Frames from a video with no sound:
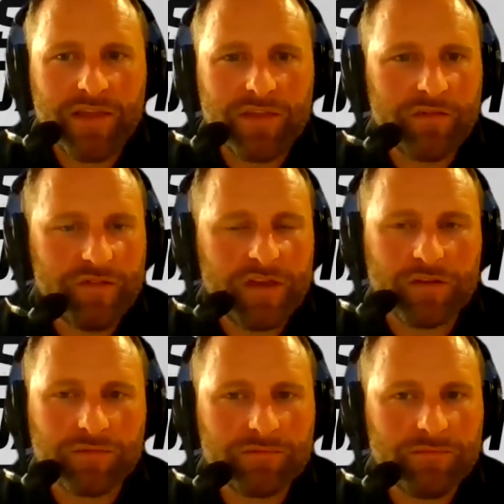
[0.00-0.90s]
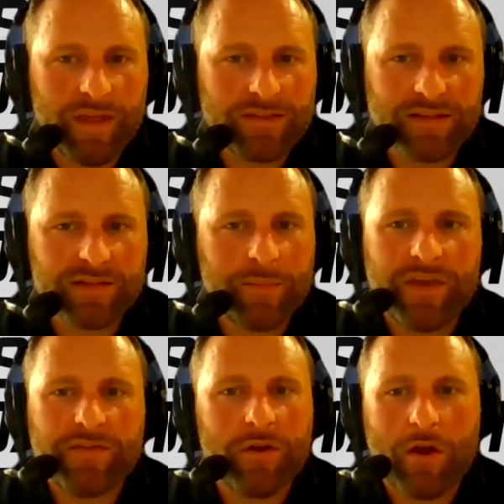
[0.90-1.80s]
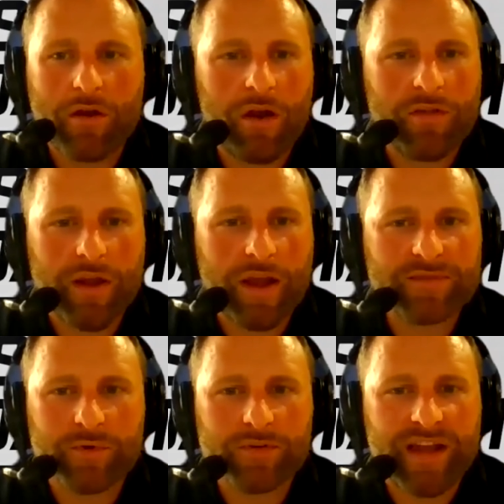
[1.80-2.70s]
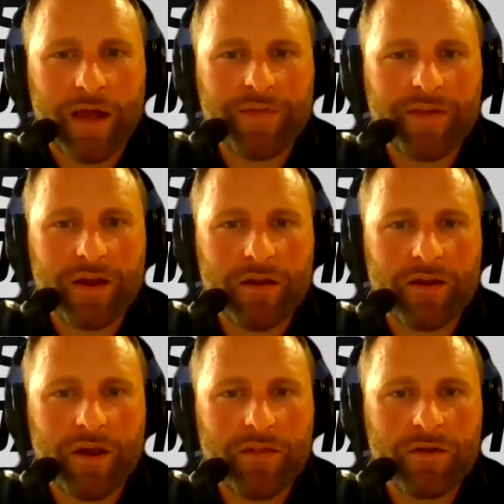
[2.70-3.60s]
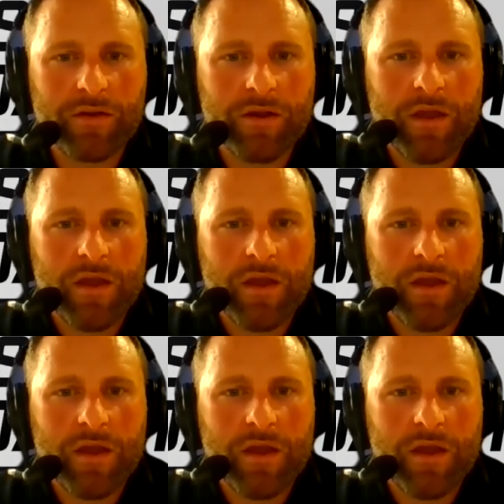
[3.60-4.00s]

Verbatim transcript: in the field that doesn't mean there aren't other experts out there and other